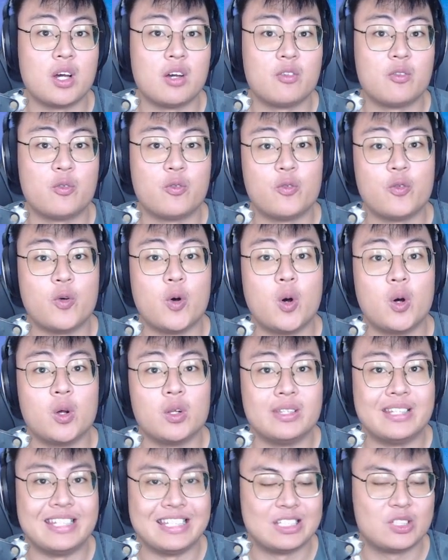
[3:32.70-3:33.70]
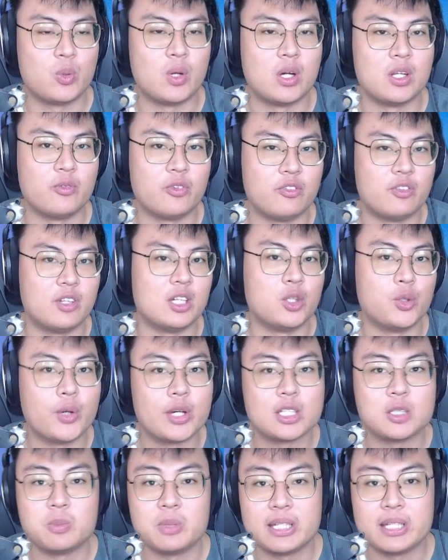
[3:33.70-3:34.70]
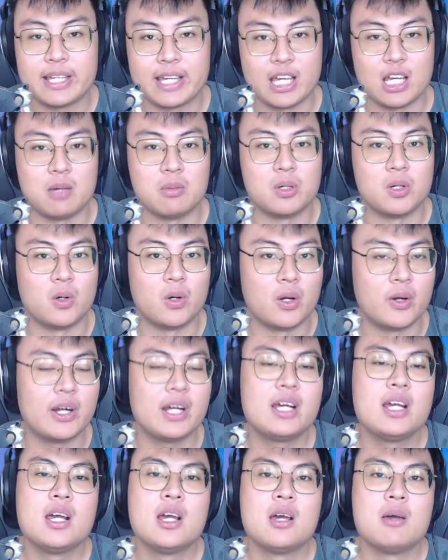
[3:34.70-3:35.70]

for this one with the USB cable, alright,